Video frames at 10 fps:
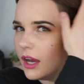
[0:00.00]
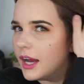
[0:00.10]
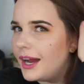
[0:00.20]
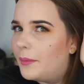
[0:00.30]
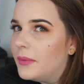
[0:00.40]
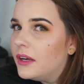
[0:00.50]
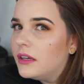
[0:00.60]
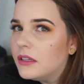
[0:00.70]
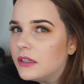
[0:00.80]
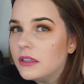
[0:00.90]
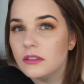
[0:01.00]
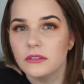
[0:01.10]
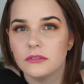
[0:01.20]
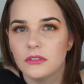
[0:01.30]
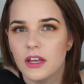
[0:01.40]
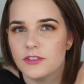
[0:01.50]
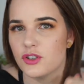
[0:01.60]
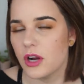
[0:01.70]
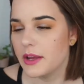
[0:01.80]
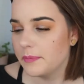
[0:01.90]
Um, love to
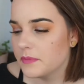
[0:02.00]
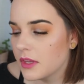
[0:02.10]
try them.